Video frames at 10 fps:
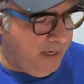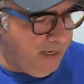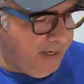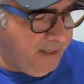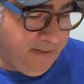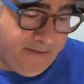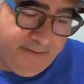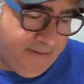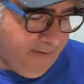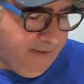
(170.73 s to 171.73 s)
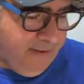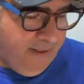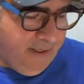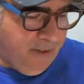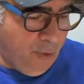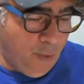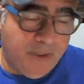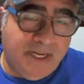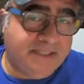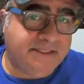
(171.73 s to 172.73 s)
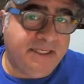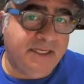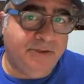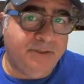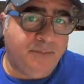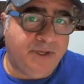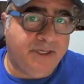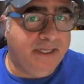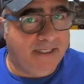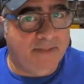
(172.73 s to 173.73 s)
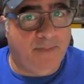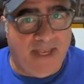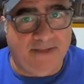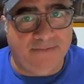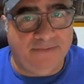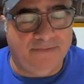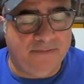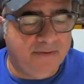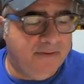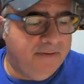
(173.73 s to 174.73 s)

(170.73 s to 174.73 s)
And no one likes to hear it, but it depends.